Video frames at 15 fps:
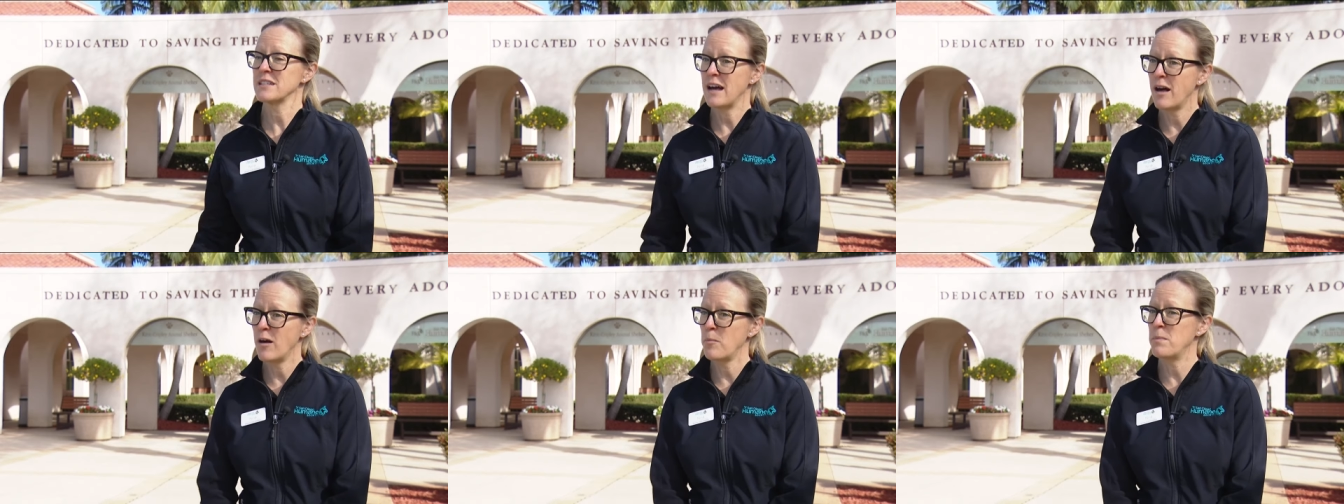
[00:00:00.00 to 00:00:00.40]
to
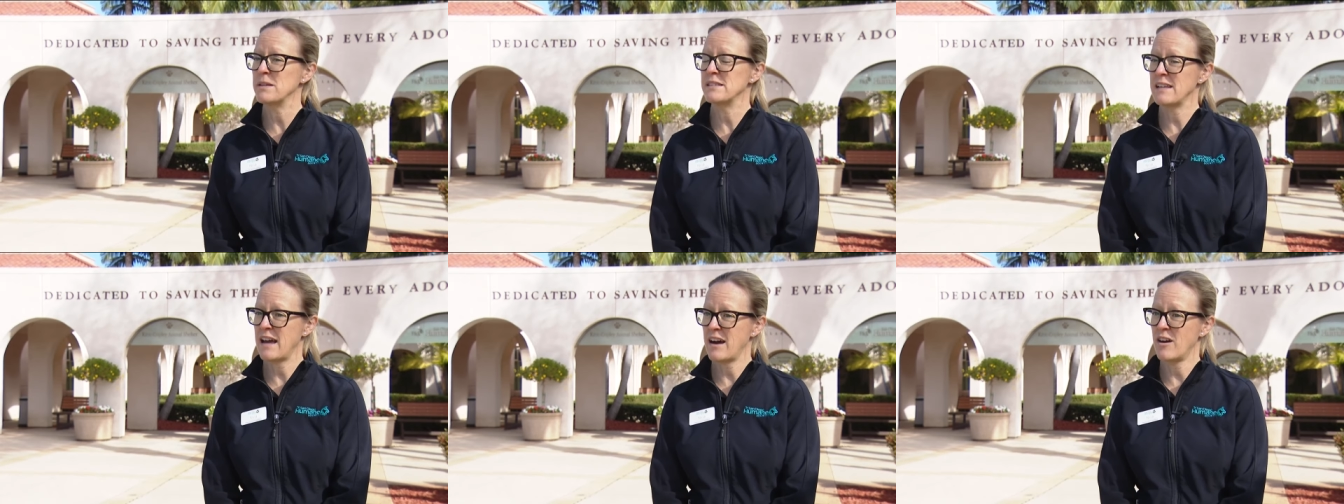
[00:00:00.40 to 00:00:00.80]
help
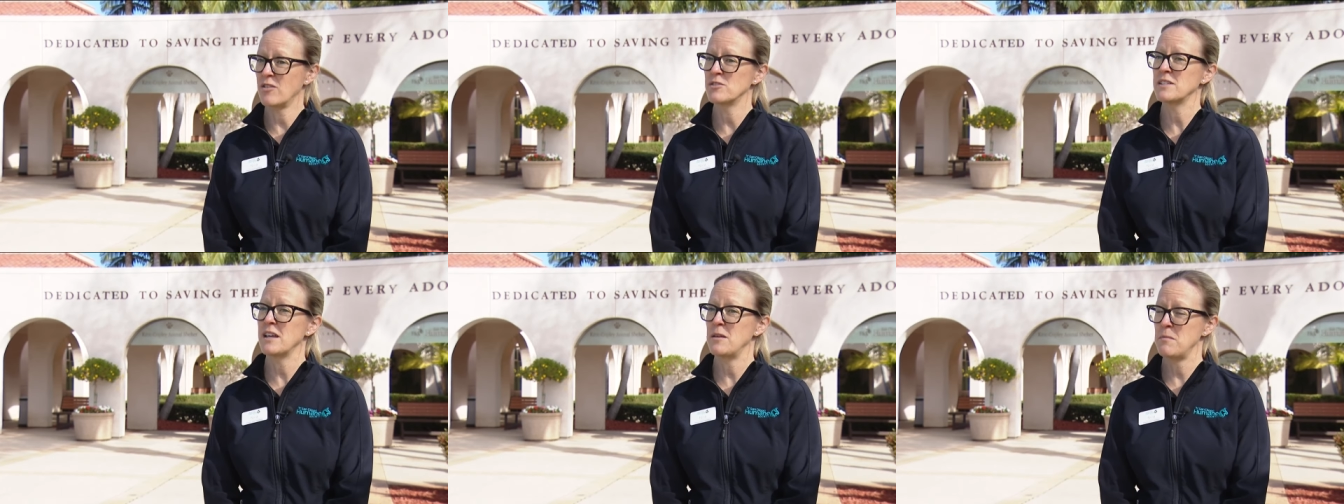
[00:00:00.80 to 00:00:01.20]
us
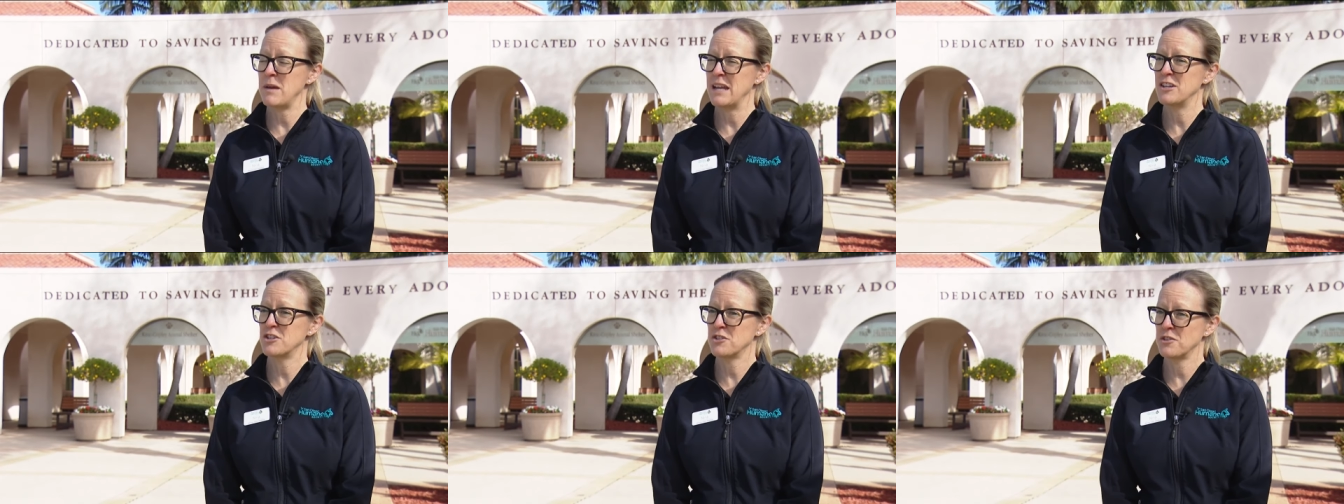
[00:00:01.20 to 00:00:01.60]
out and
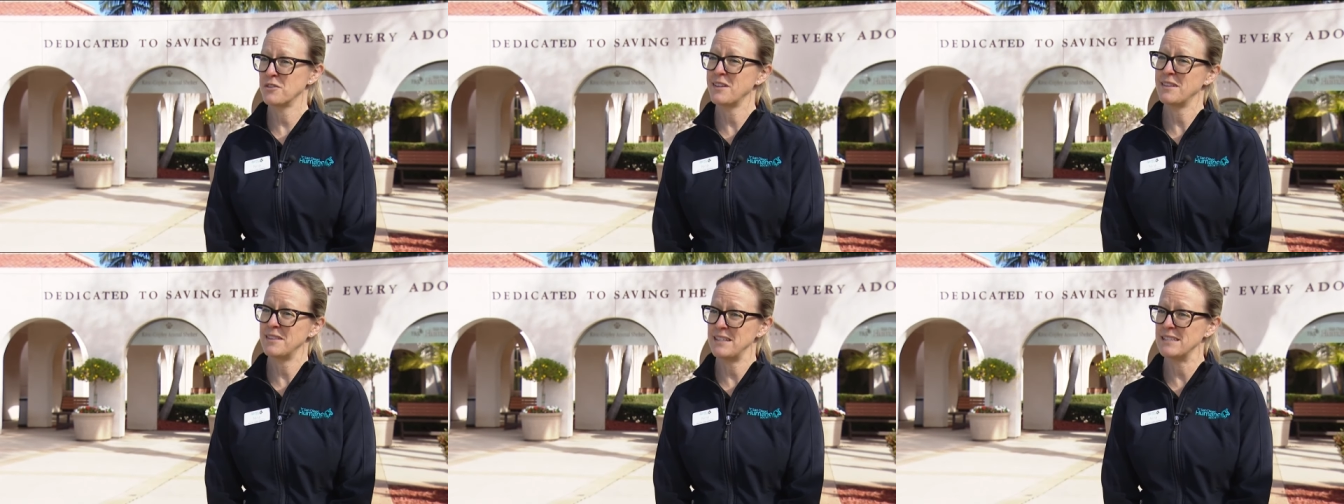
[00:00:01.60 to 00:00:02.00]
make sure
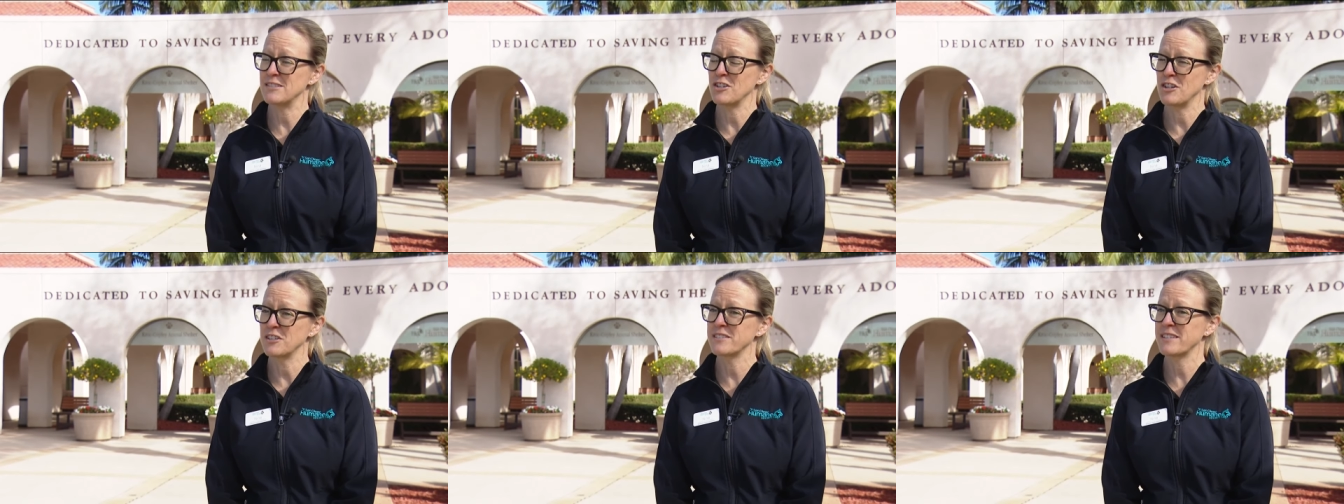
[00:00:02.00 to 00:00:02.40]
that these
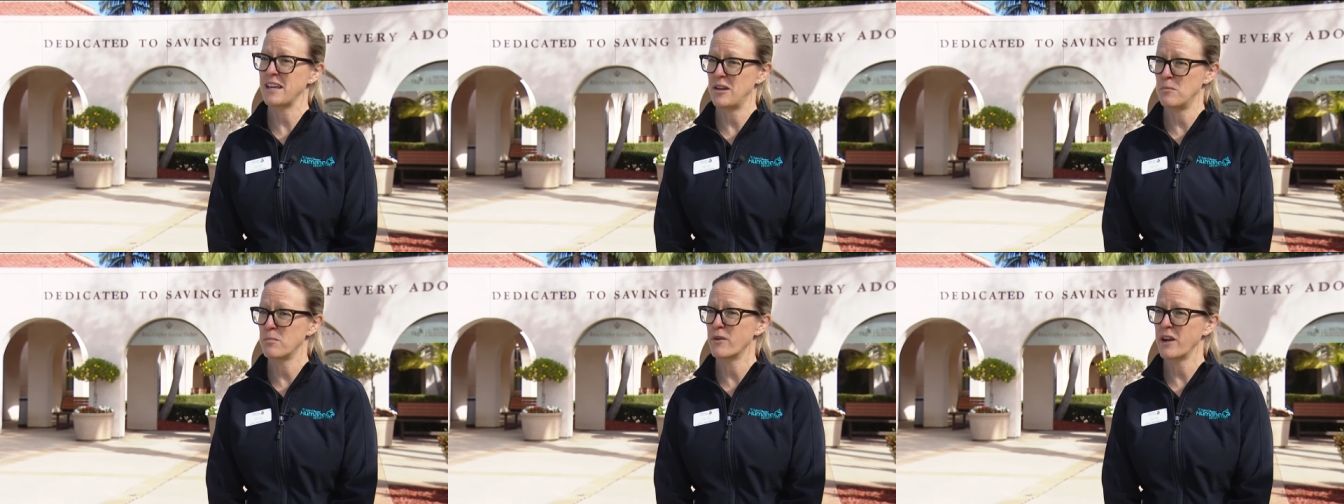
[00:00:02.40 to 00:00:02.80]
dogs get
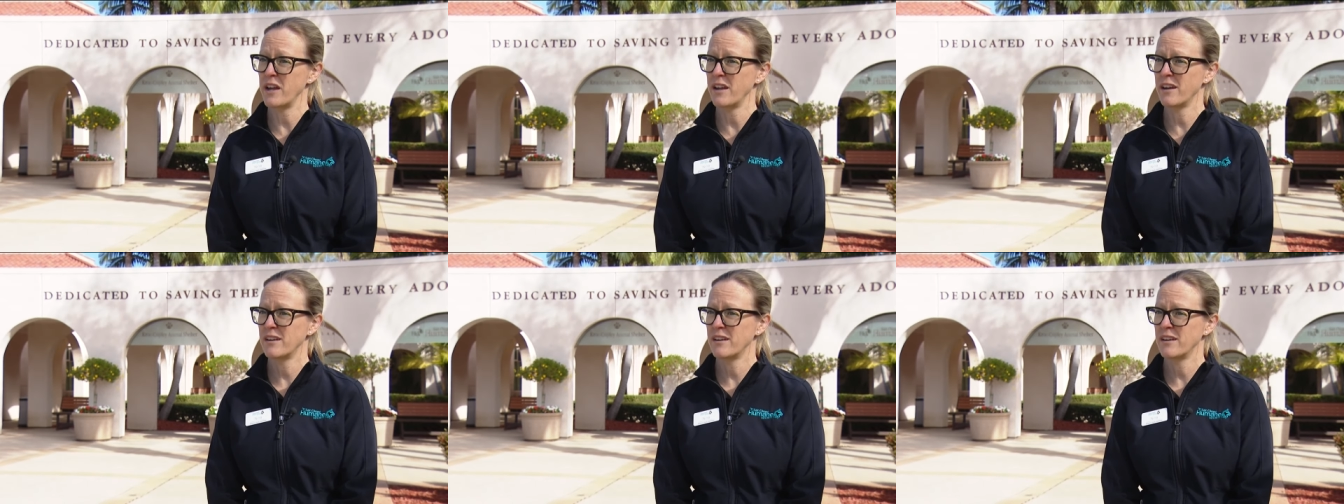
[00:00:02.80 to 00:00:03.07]
a break.